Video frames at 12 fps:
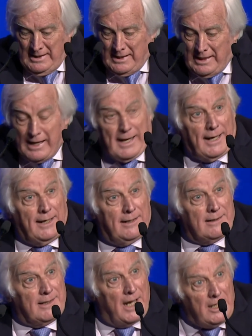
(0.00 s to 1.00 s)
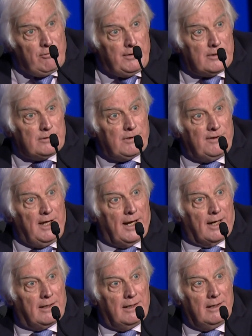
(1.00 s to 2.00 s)
and the end result of
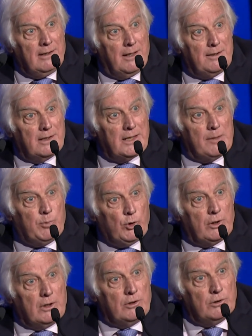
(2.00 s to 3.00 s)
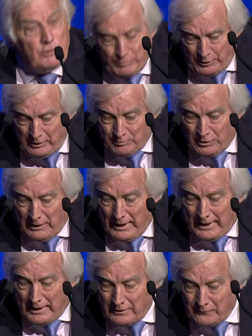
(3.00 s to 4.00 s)
that is that they put good people
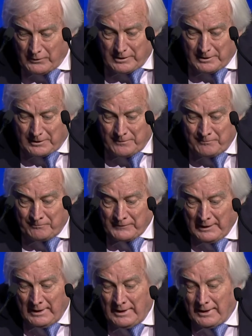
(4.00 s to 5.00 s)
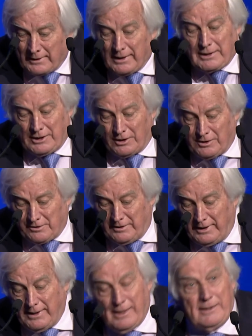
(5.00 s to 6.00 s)
out of work and they cost
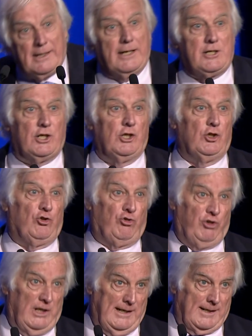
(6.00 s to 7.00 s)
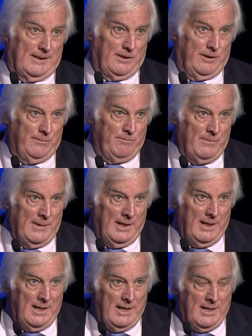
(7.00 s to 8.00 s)
our nation trillions.
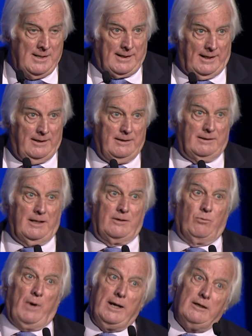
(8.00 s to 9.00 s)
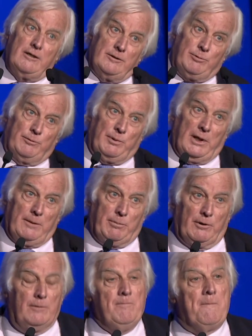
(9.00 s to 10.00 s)
So there's one group of
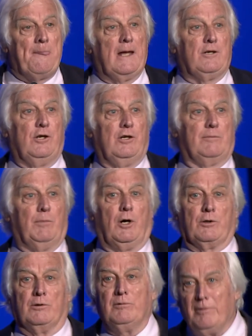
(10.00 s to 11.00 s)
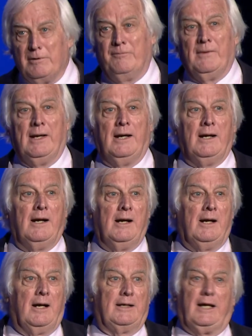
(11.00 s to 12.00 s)
people that use models,
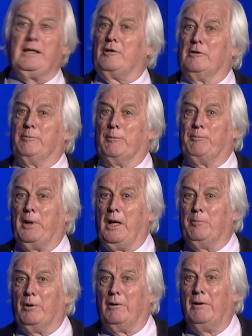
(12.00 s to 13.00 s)
another group of people,